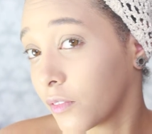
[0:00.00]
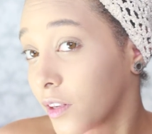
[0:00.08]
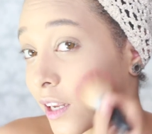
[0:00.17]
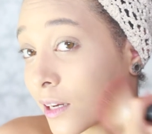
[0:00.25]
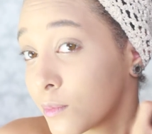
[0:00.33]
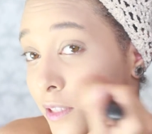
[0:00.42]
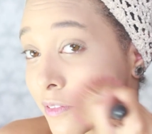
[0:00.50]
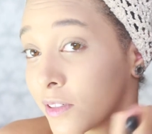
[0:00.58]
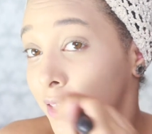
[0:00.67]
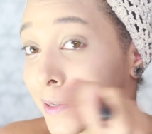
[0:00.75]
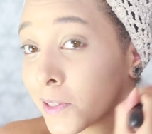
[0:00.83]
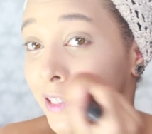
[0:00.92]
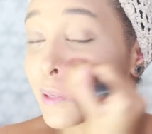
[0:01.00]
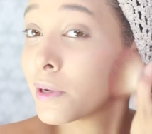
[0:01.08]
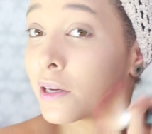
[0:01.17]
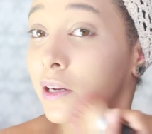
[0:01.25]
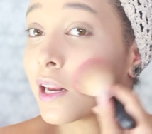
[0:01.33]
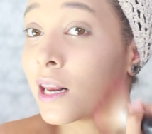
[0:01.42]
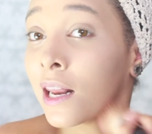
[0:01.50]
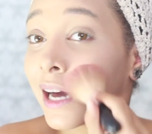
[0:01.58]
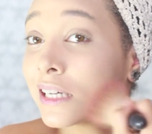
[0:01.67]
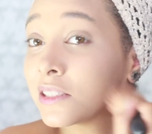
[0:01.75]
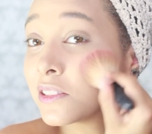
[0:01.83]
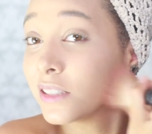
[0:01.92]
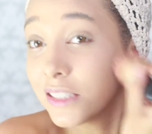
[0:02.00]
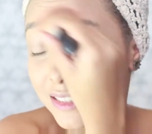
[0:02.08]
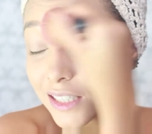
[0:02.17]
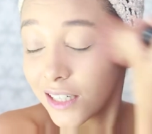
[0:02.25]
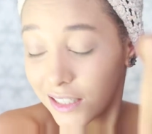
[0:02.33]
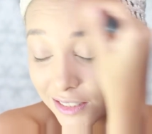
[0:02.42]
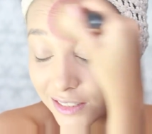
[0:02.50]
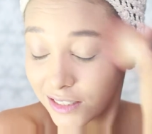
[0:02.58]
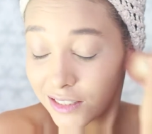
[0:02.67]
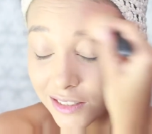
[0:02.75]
feel like I'm definitely looking a bit light on this side.